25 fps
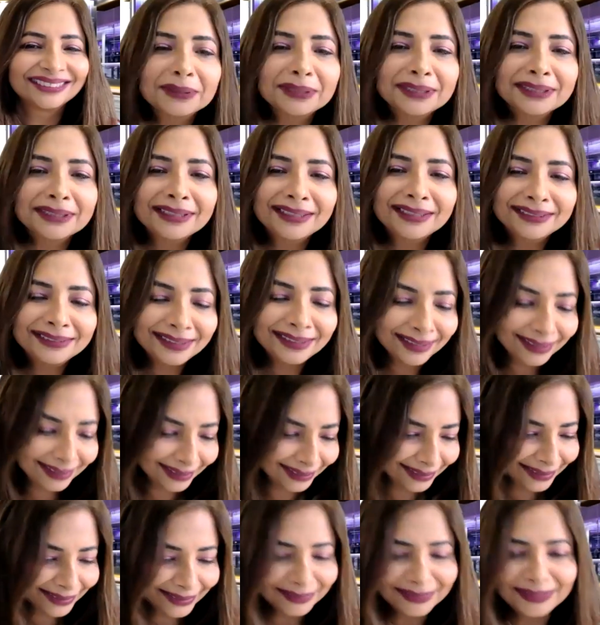you, Dr.
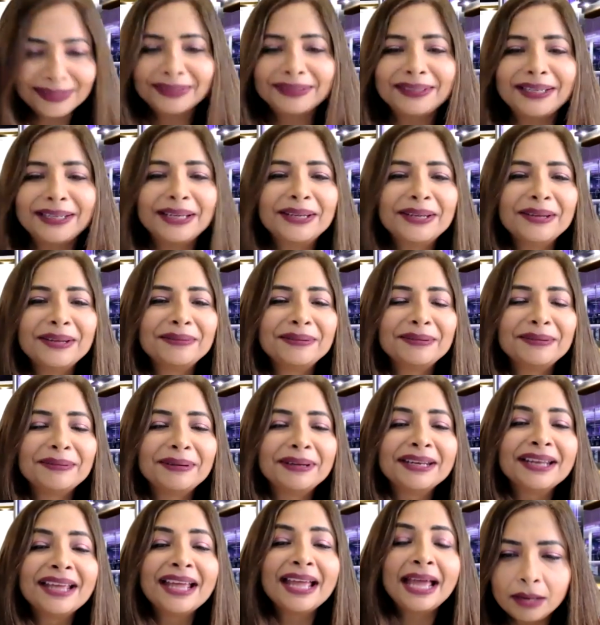Kanta and Dr. Thank you,
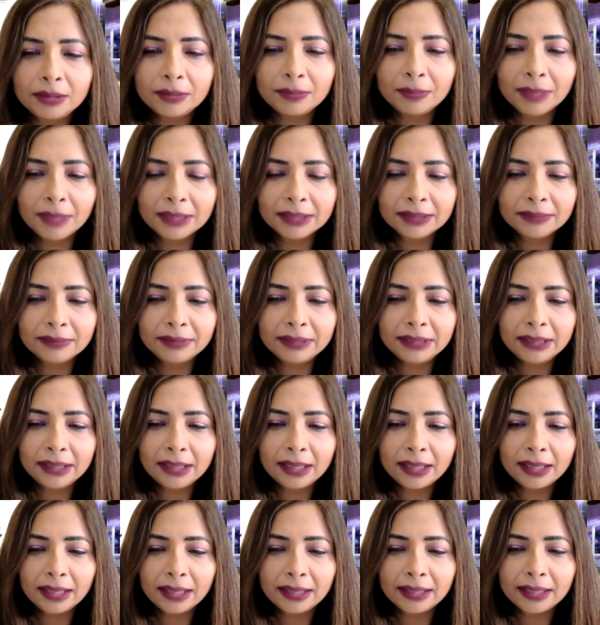everyone. Raj Madhavan,
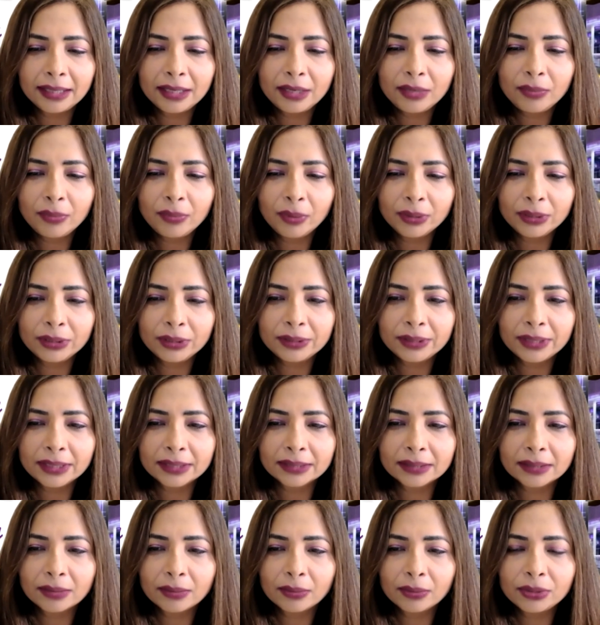I think you wanted to
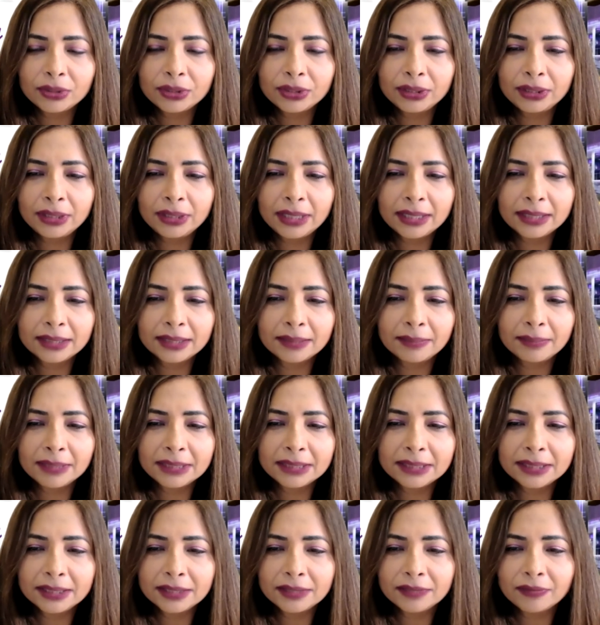ask the question. There is a
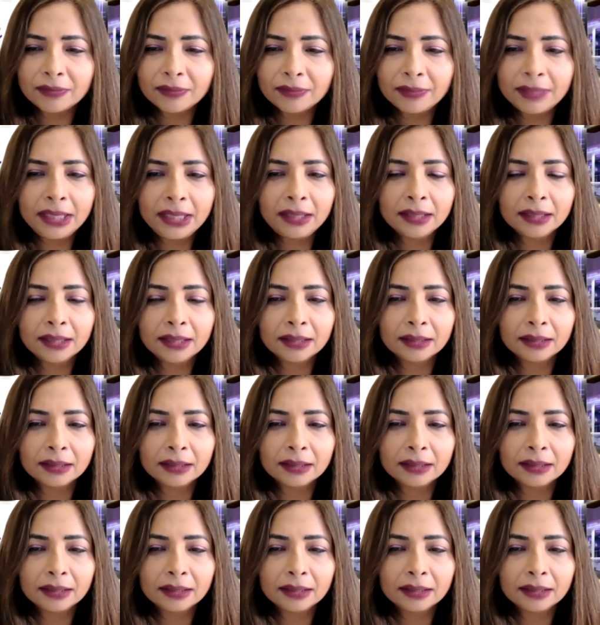message for me.